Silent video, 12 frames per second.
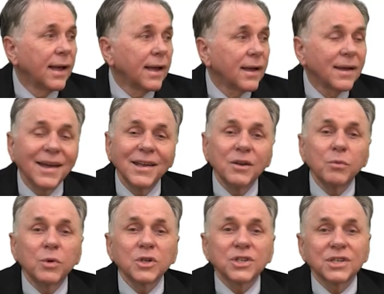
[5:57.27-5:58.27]
uh, and
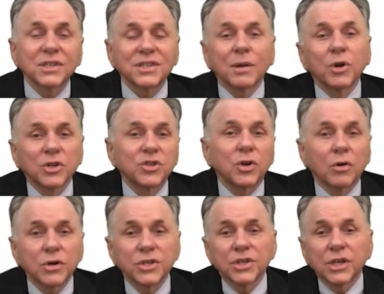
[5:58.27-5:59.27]
it was somewhat
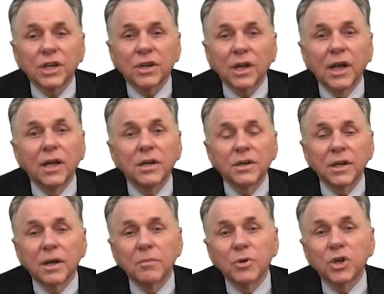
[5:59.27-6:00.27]
toxic and
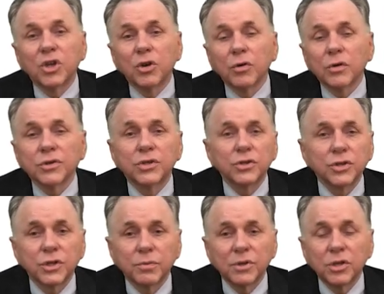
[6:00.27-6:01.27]
uh, mercurials
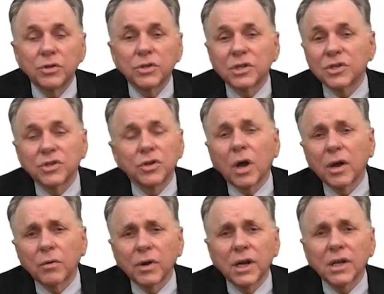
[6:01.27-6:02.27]
used to be used as
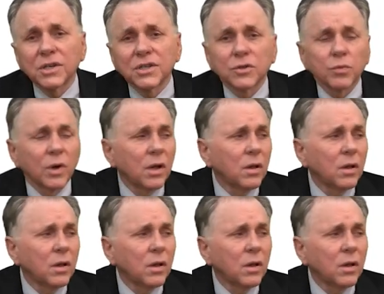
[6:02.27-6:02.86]
diuretics as